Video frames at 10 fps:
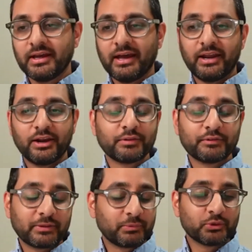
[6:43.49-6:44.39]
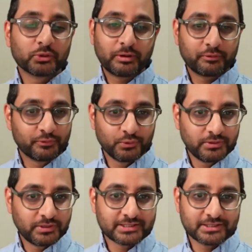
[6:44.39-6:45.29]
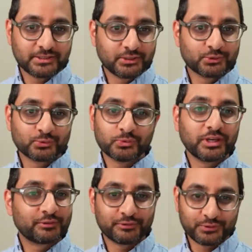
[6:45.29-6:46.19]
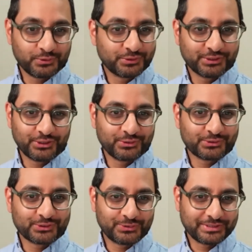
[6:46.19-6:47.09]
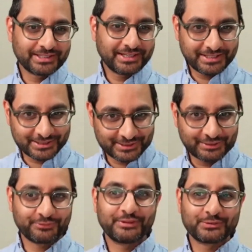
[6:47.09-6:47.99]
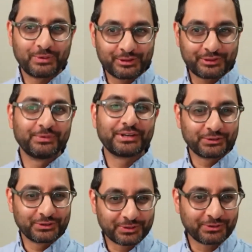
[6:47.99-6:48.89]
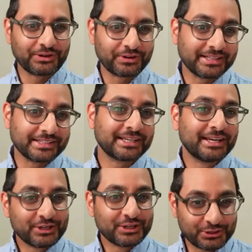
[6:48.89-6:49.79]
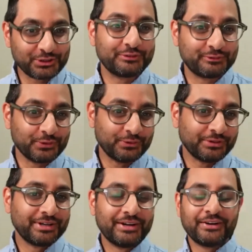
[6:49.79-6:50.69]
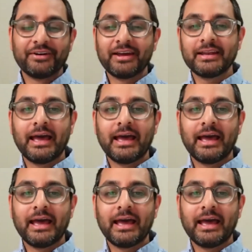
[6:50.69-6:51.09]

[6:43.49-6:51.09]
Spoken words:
And I love the fact we're talking about food. As Indians, we love food, so it's like, if there's one thing we can all agree on is good food, right?